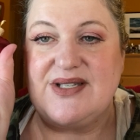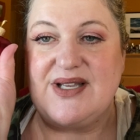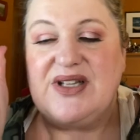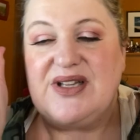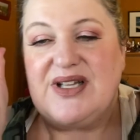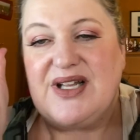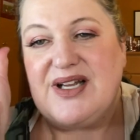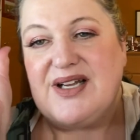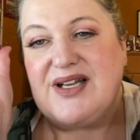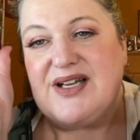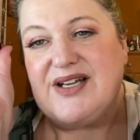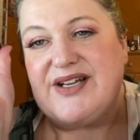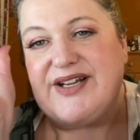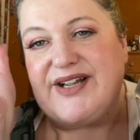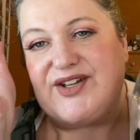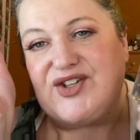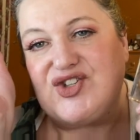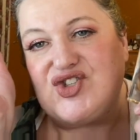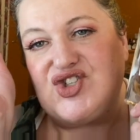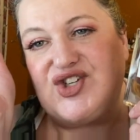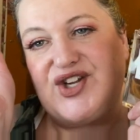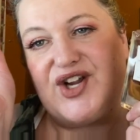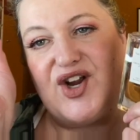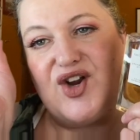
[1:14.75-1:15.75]
And
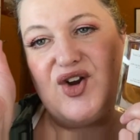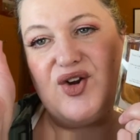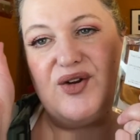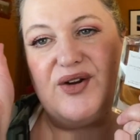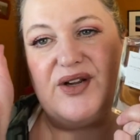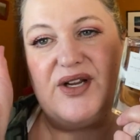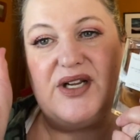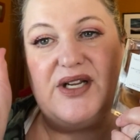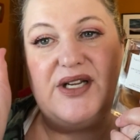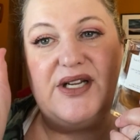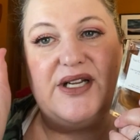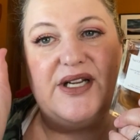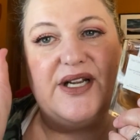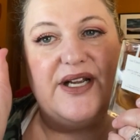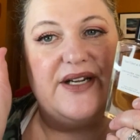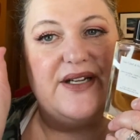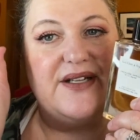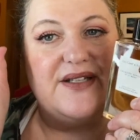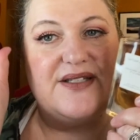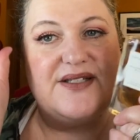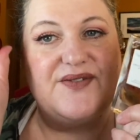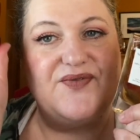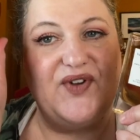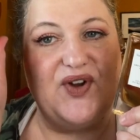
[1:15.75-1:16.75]
cherry, and
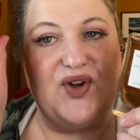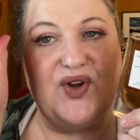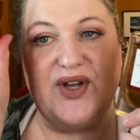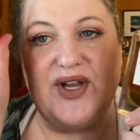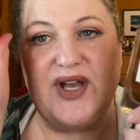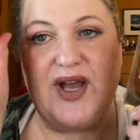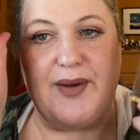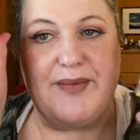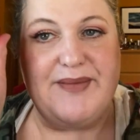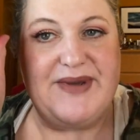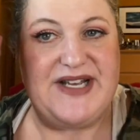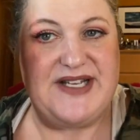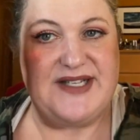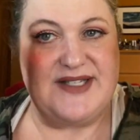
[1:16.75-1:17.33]
it's very yummy.